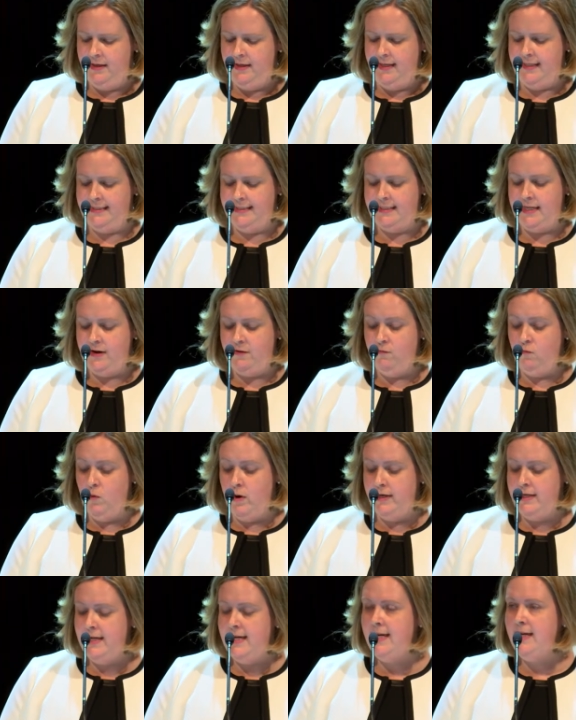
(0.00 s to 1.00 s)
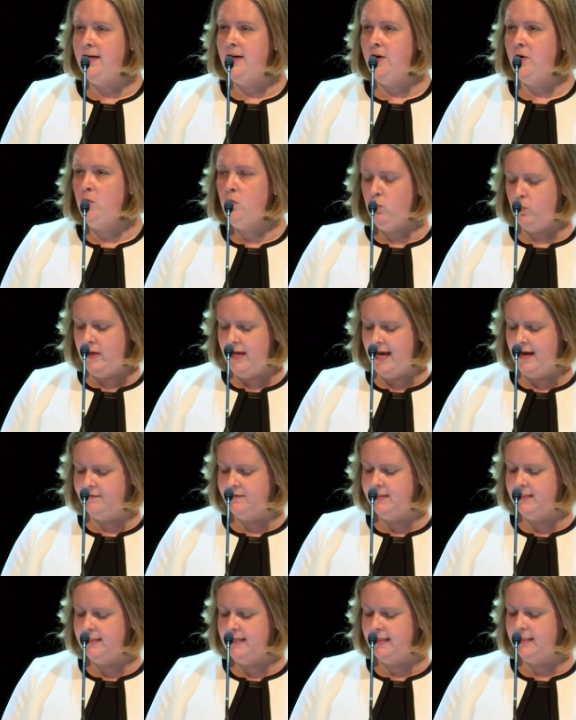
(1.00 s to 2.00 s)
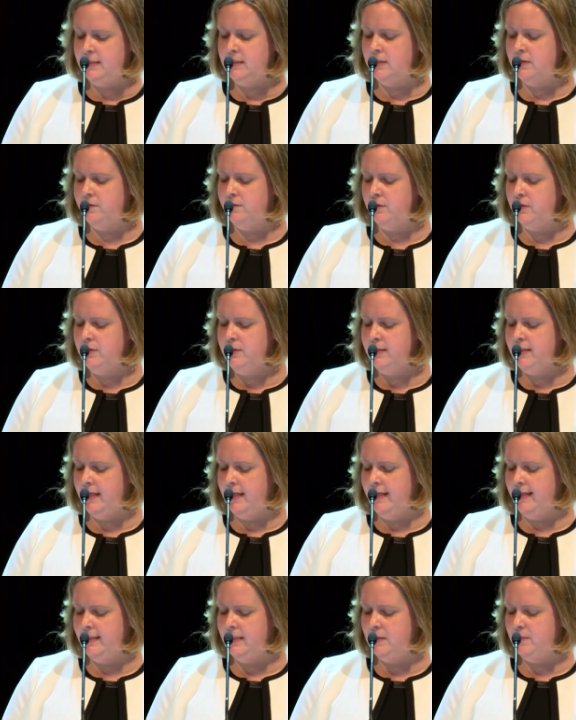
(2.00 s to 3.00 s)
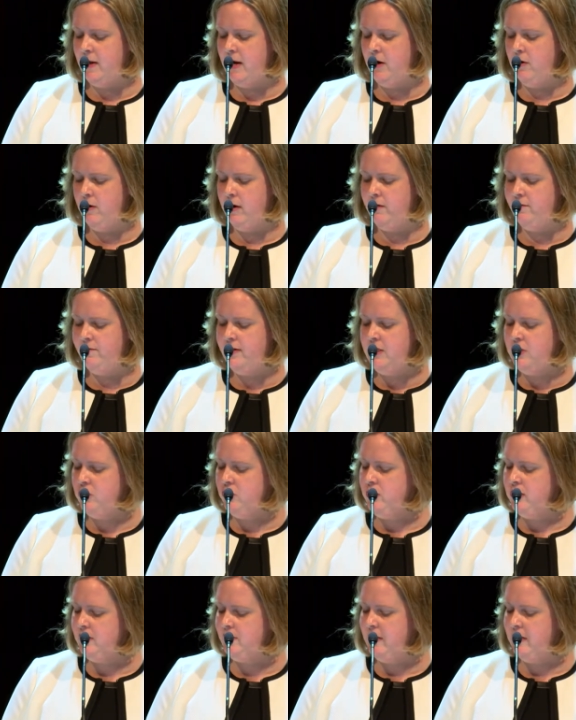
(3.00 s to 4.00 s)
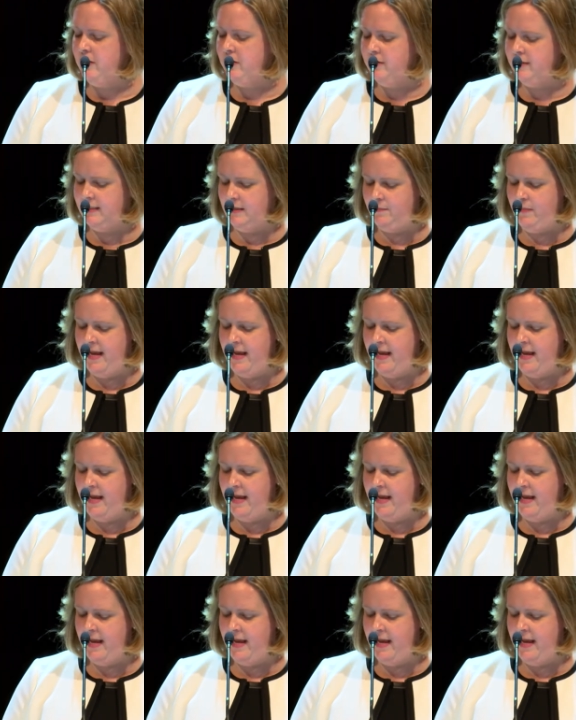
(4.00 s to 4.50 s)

Instead of one keynote, we have 6 diverse and inspiring featured speakers and